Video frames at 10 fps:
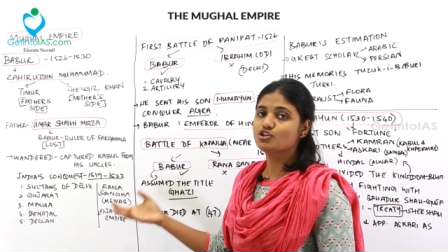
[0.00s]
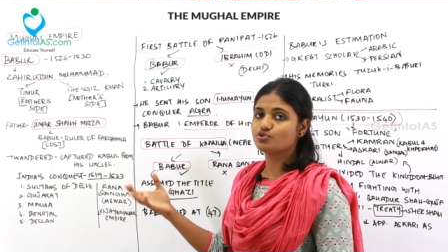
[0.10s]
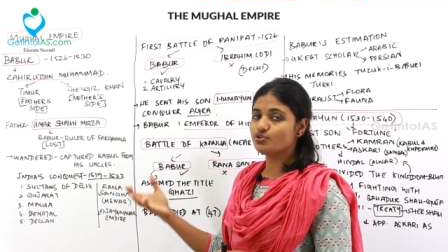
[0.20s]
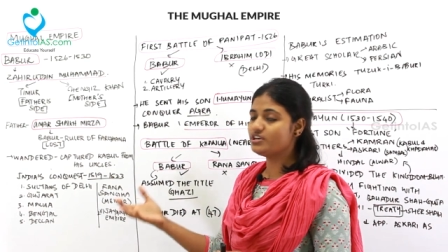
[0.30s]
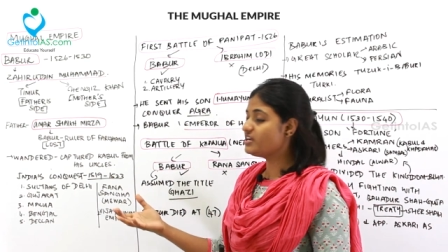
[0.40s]

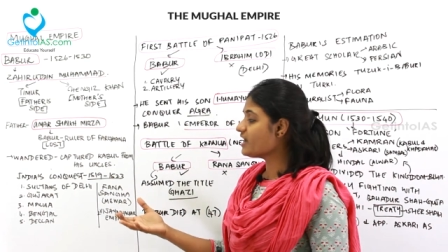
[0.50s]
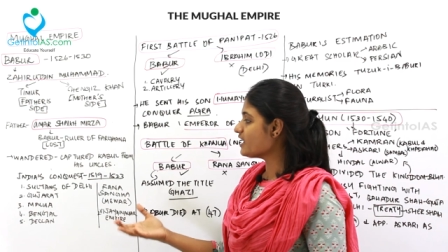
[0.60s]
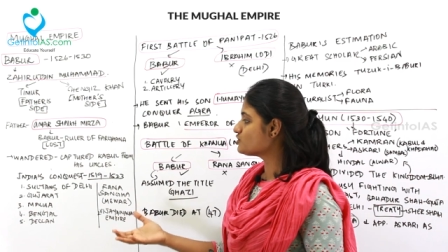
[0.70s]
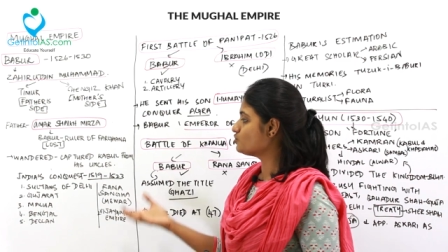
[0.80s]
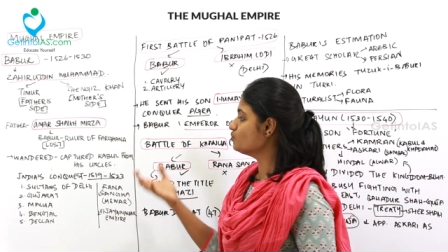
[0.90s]
So he
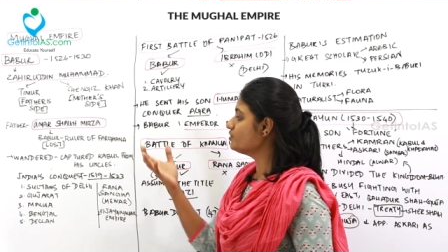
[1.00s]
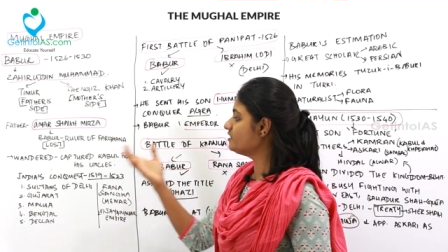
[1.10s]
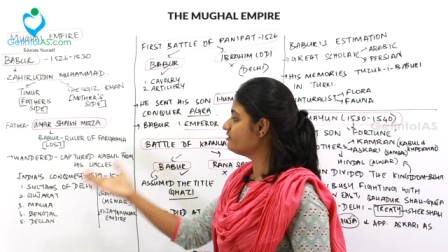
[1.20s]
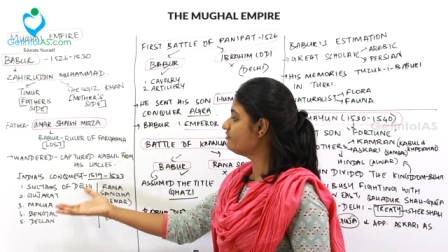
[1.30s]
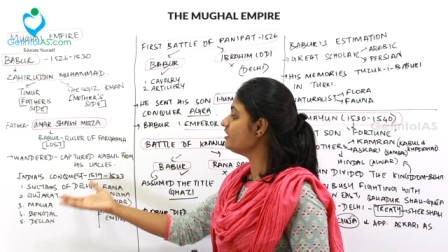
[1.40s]
has to
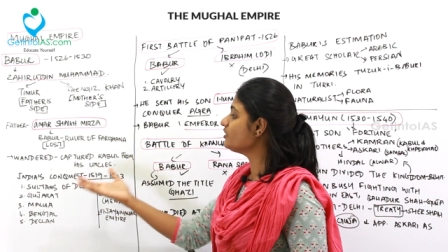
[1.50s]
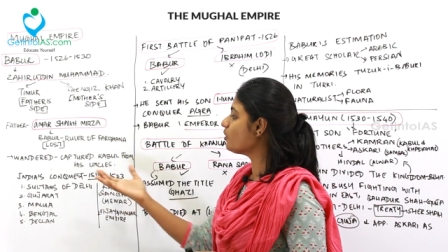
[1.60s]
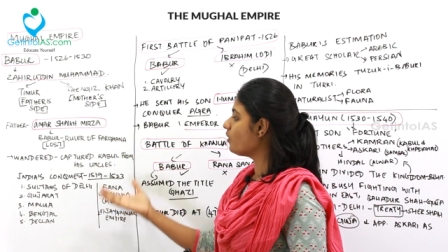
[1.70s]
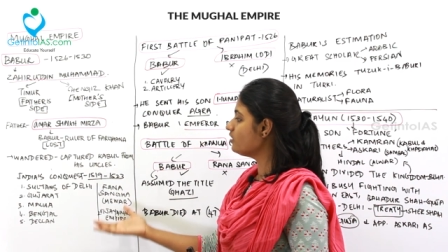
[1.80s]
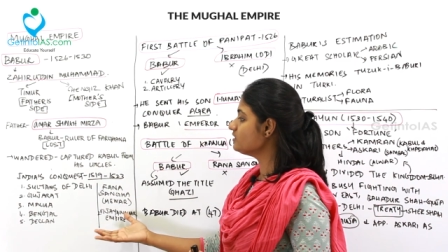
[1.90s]
defeat
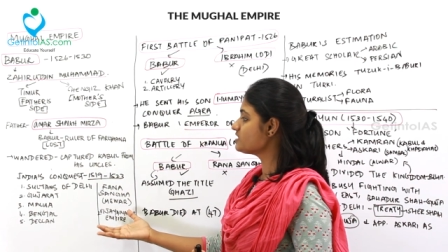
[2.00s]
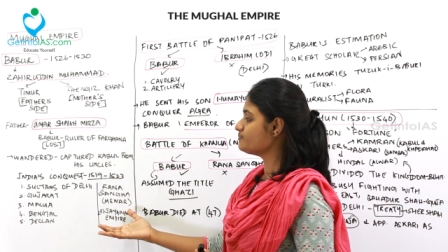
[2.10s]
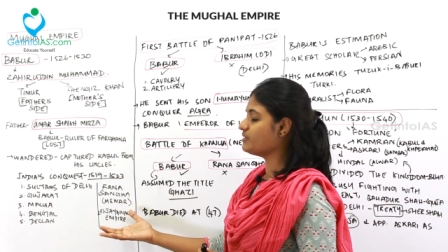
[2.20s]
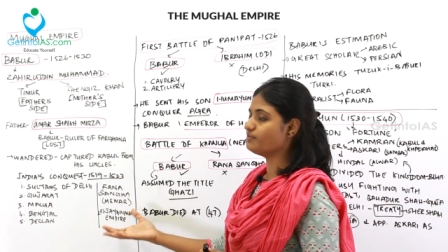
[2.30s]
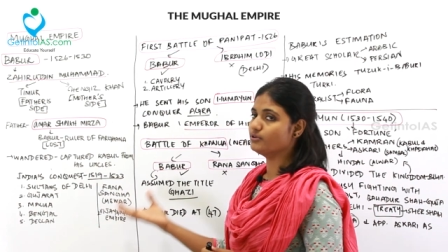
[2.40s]
all these
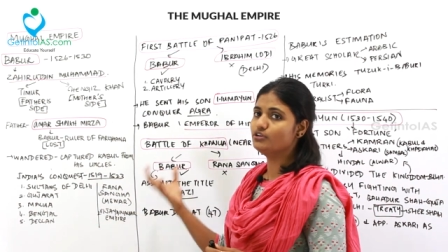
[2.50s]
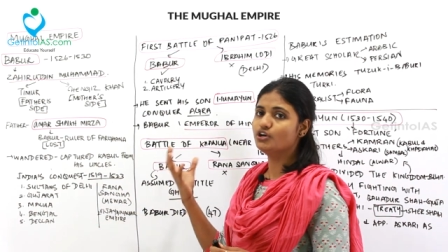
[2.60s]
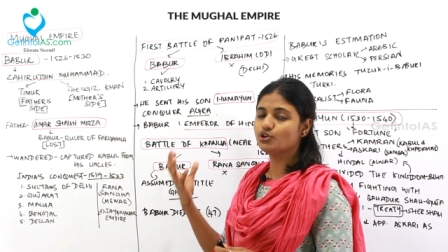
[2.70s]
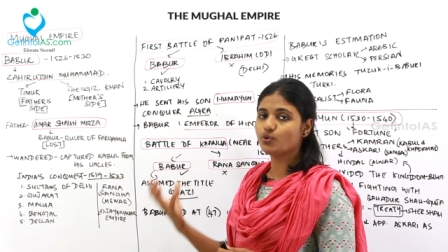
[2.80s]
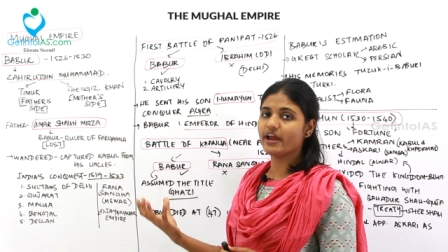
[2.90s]
people
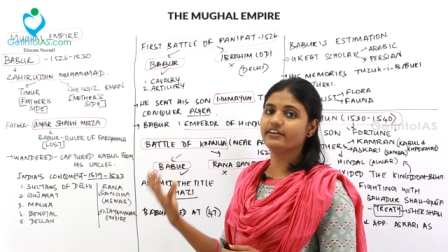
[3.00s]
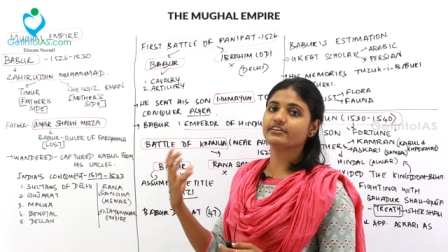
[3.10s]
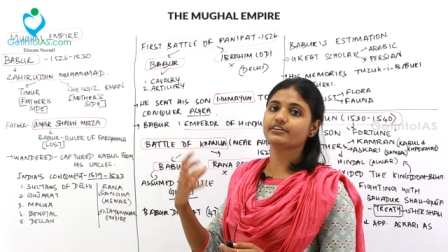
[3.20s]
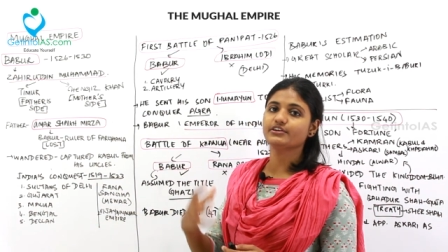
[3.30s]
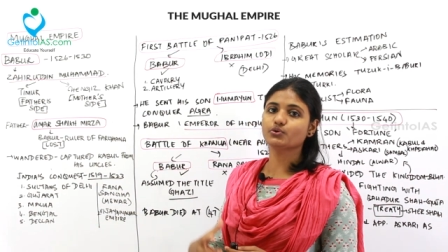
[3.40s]
to
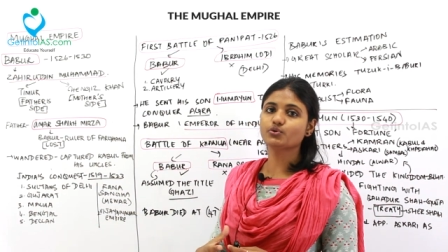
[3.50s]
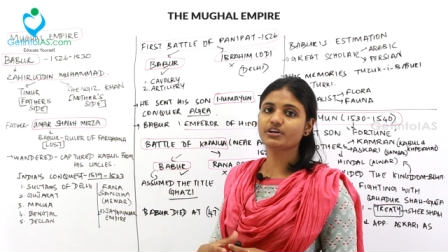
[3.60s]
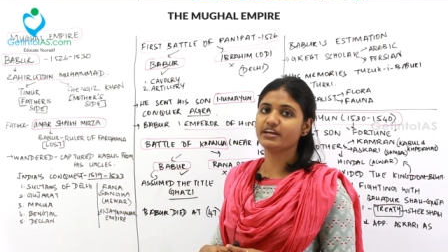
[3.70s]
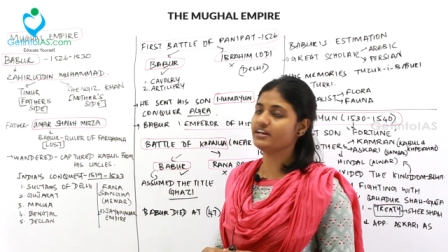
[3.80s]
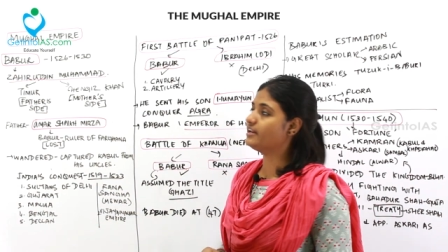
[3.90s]
enter
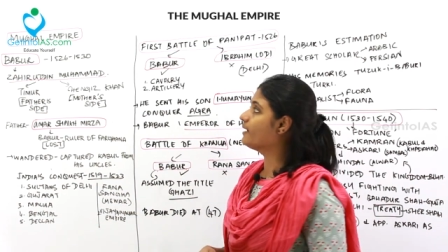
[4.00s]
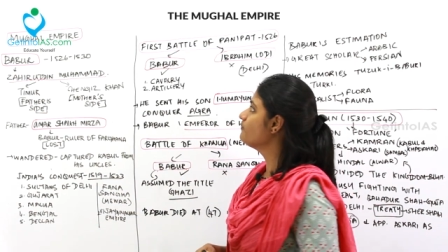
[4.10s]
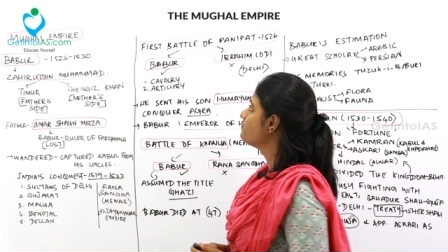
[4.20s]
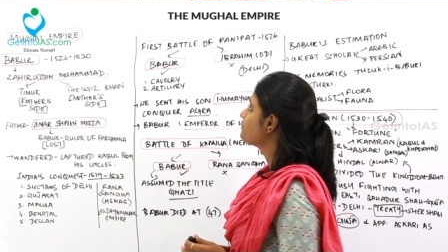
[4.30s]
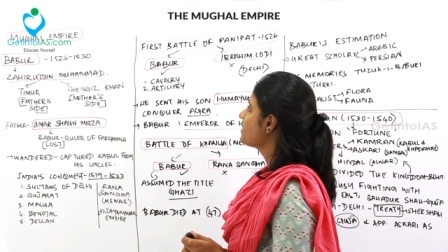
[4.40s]
into India.